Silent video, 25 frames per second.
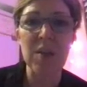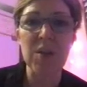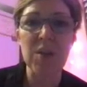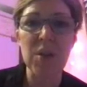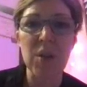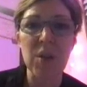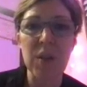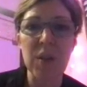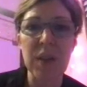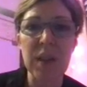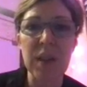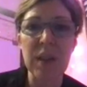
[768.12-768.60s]

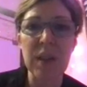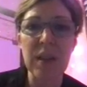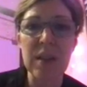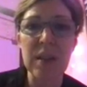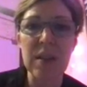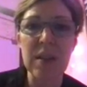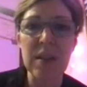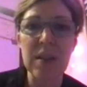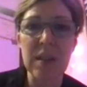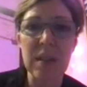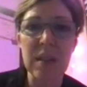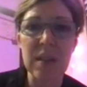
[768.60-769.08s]
During the
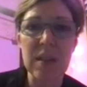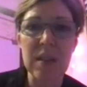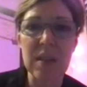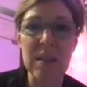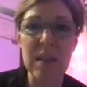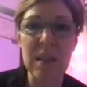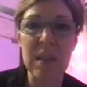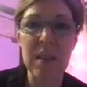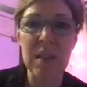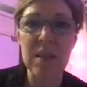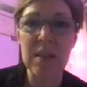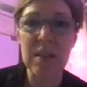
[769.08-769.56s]

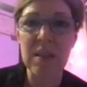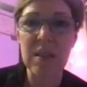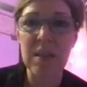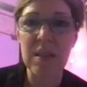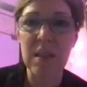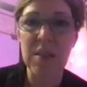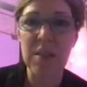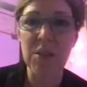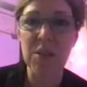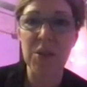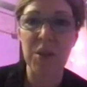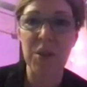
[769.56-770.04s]
16th
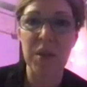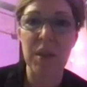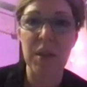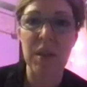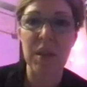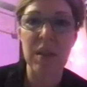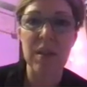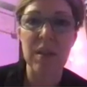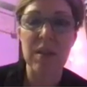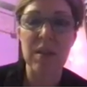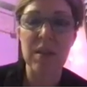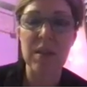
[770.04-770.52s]

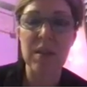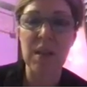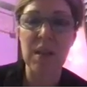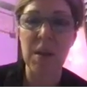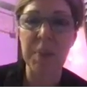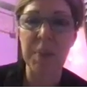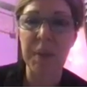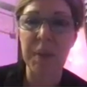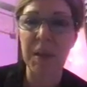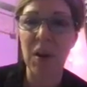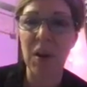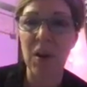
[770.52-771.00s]
century,
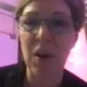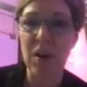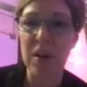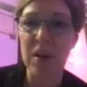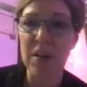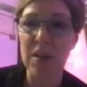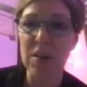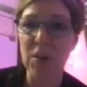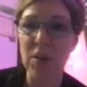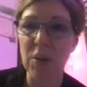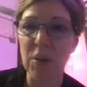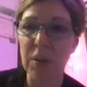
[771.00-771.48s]
Sapi
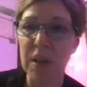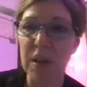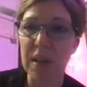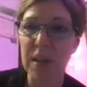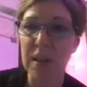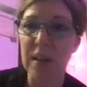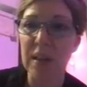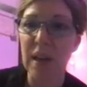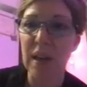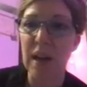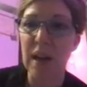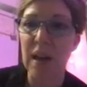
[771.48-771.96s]
artists
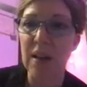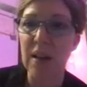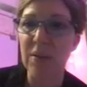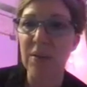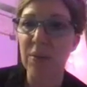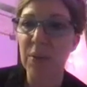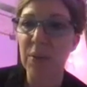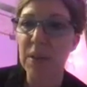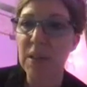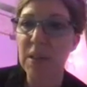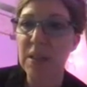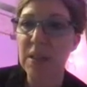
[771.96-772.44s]
created
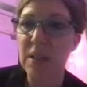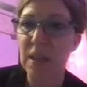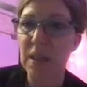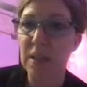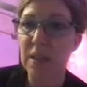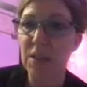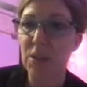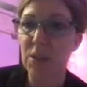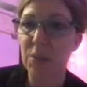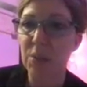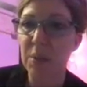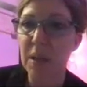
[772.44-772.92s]
ivory
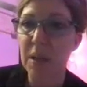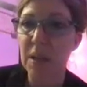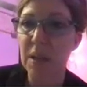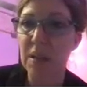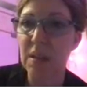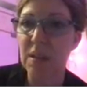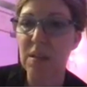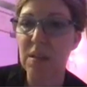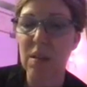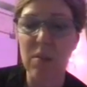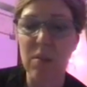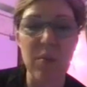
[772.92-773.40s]

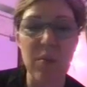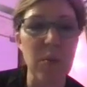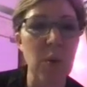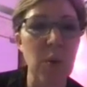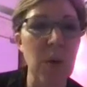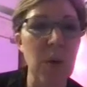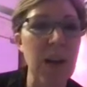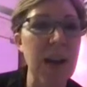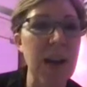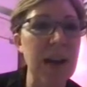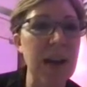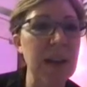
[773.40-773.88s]
statuettes
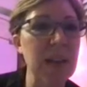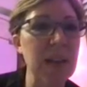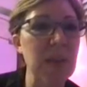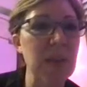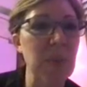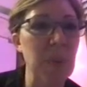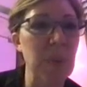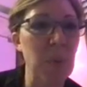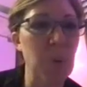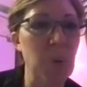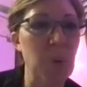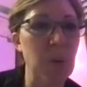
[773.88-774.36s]
for
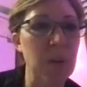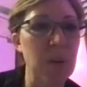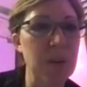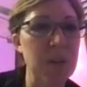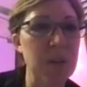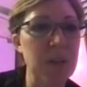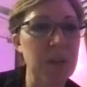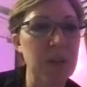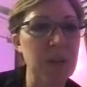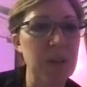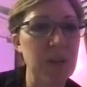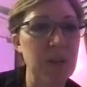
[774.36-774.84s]

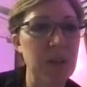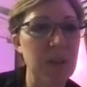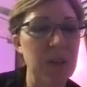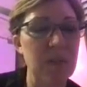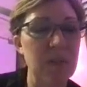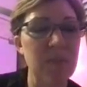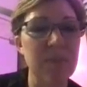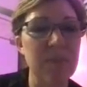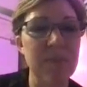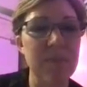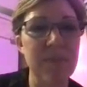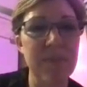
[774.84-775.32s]
export.
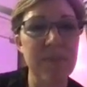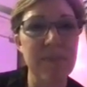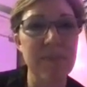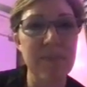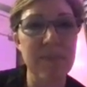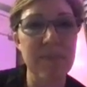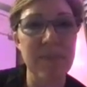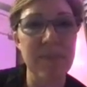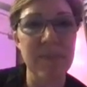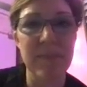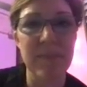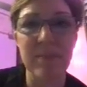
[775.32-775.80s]

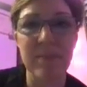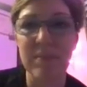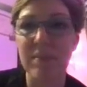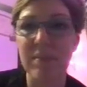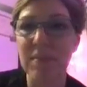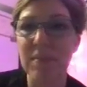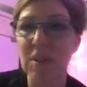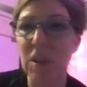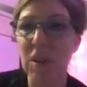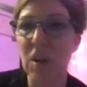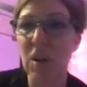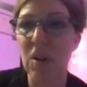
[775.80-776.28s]

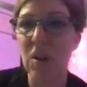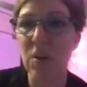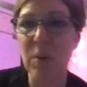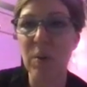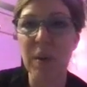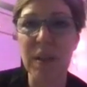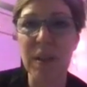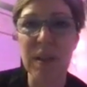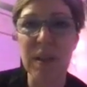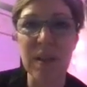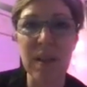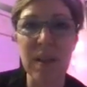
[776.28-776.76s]
It's
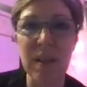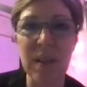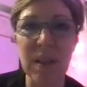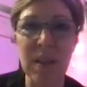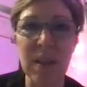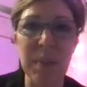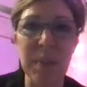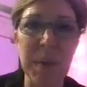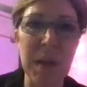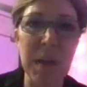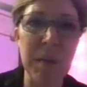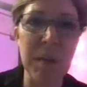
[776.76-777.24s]
already
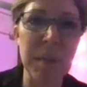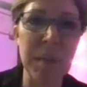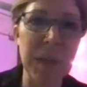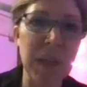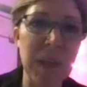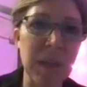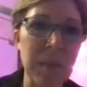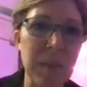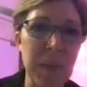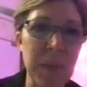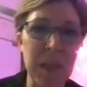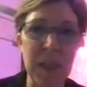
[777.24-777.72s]
thinking about
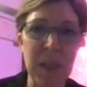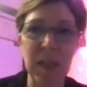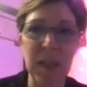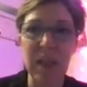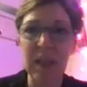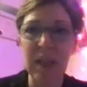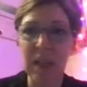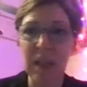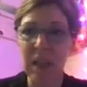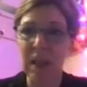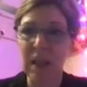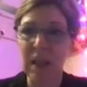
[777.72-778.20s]
making money.